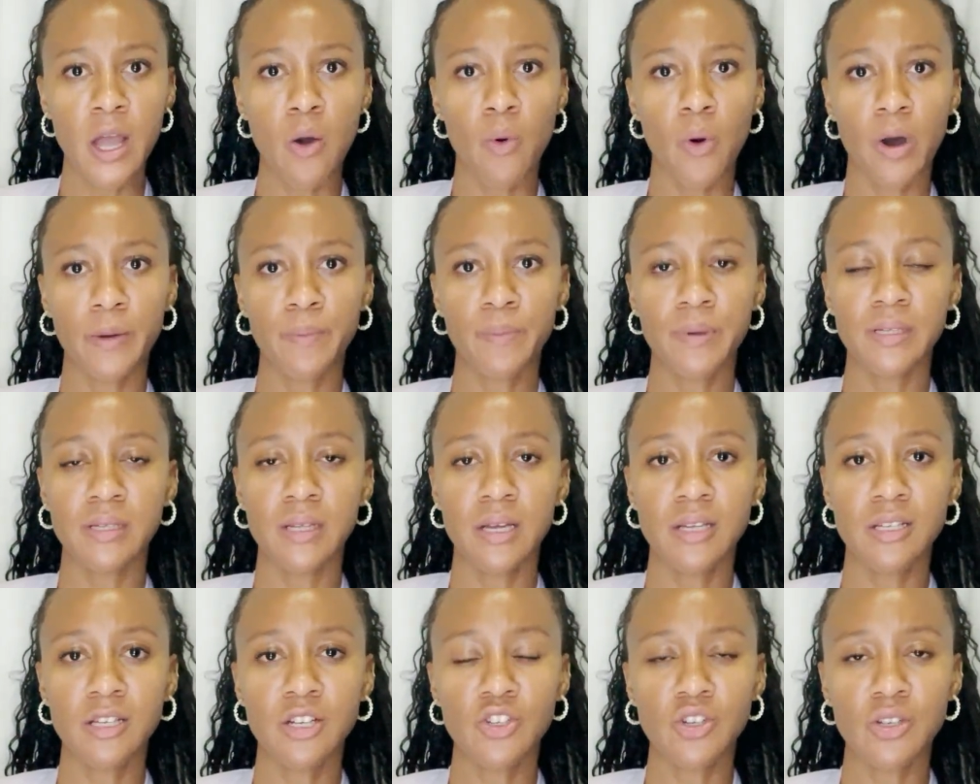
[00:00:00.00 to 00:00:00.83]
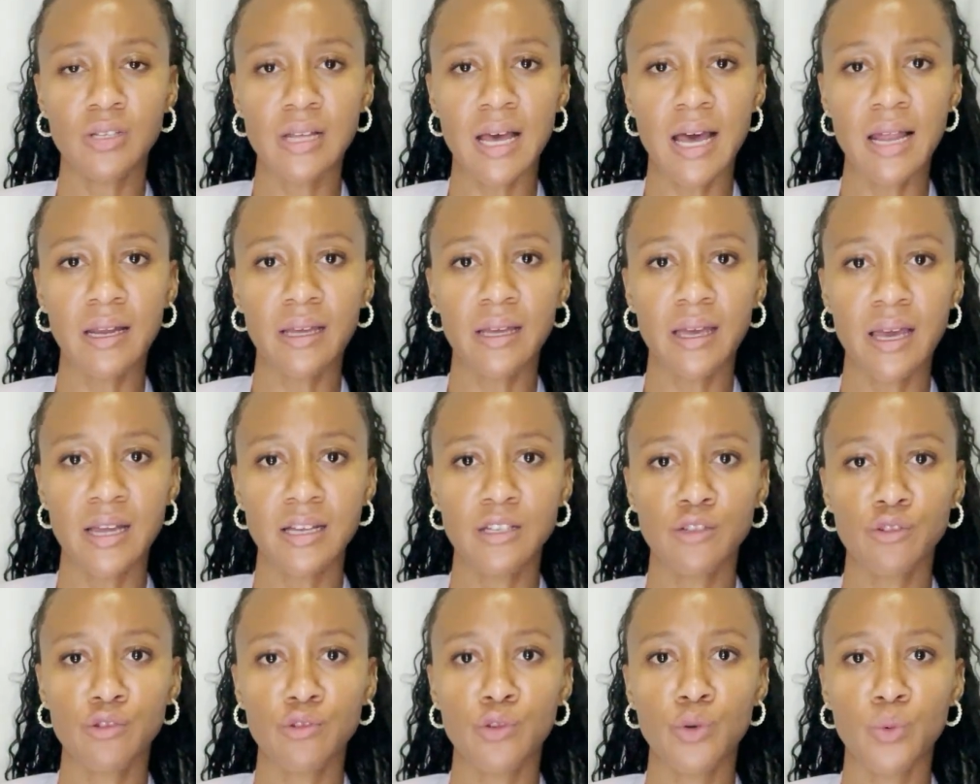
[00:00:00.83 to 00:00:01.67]
what percentage is
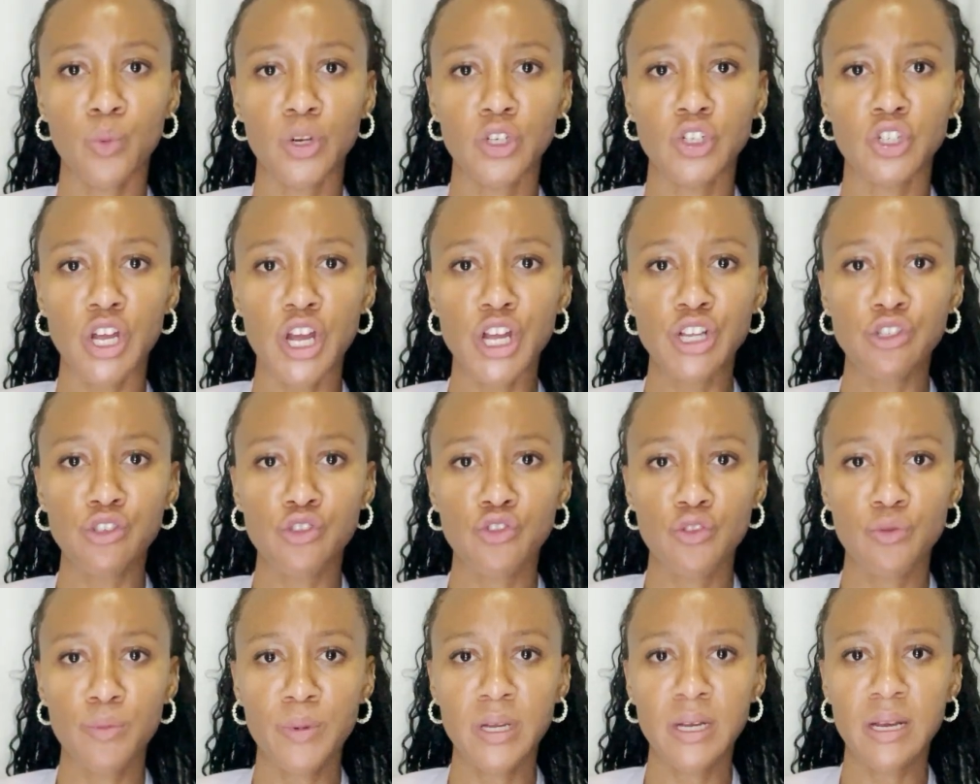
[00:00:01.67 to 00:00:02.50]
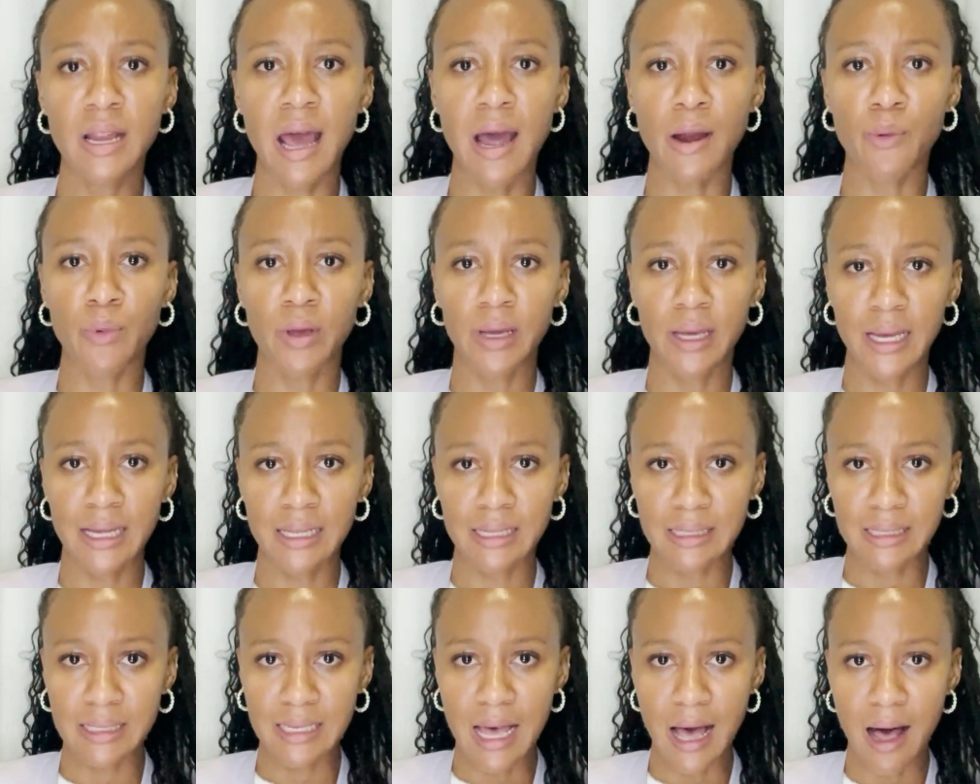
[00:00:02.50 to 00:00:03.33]
allocated to which instrument, and we
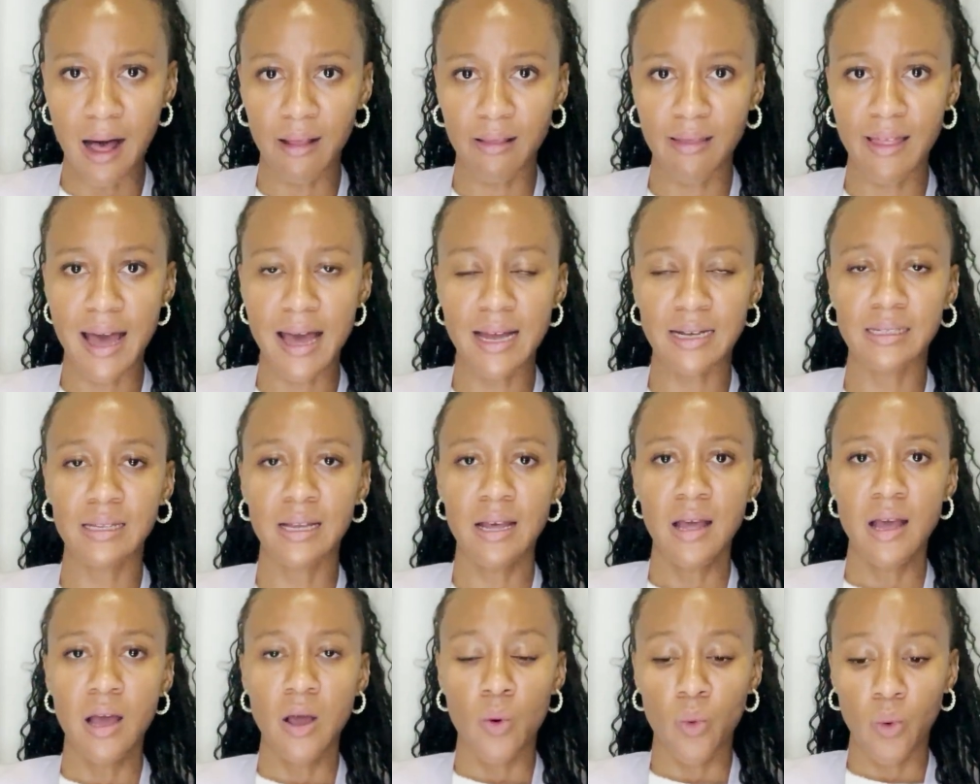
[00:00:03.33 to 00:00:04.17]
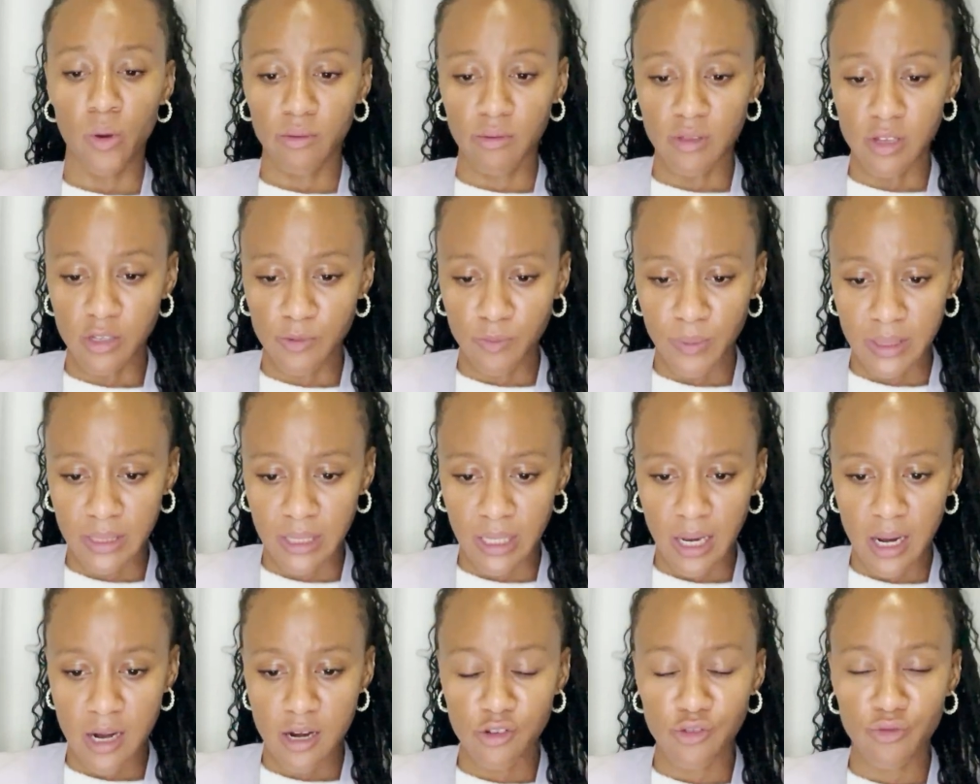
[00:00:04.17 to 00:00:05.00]
can tell that with this
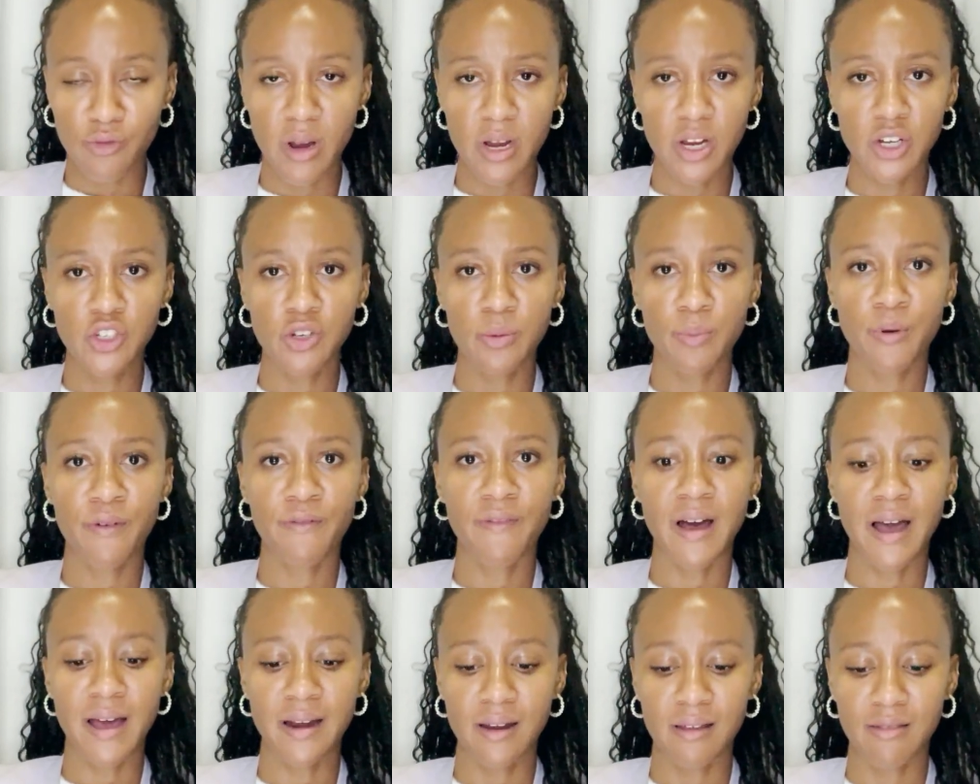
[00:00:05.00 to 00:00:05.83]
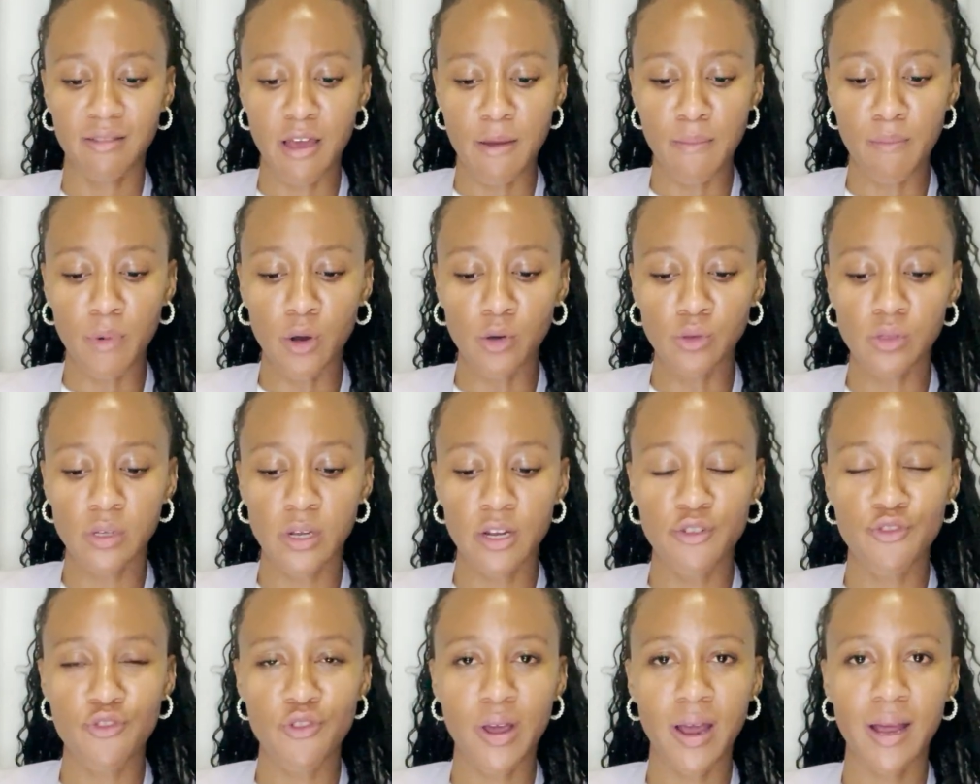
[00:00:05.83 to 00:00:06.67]
particular strategy provider, they mostly
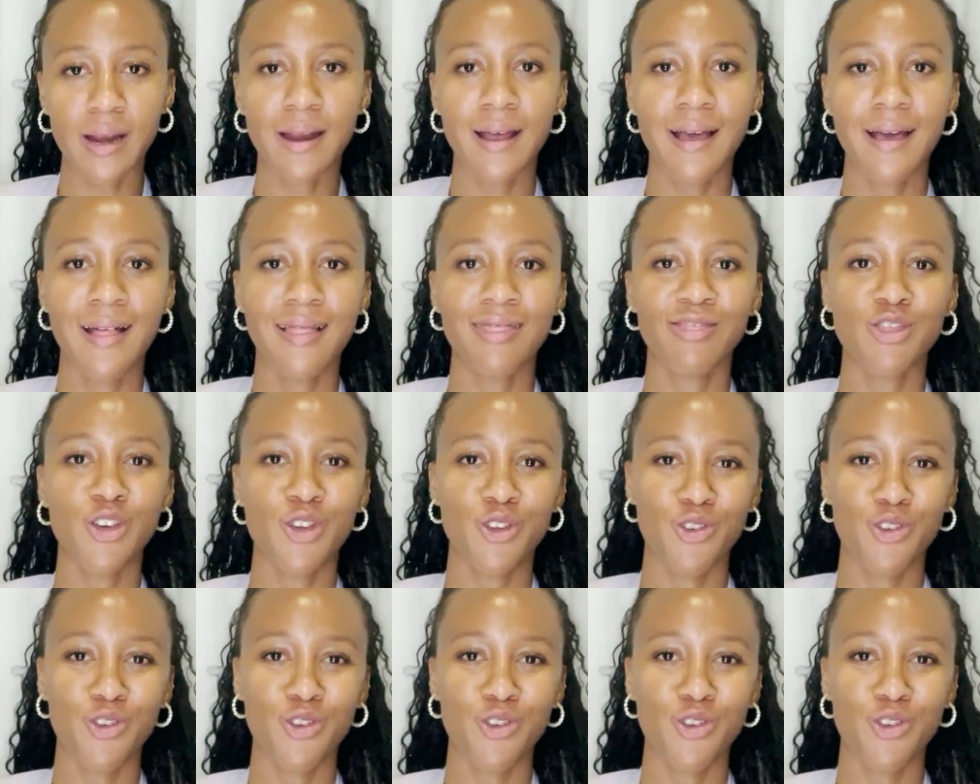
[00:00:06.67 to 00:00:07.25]
trade the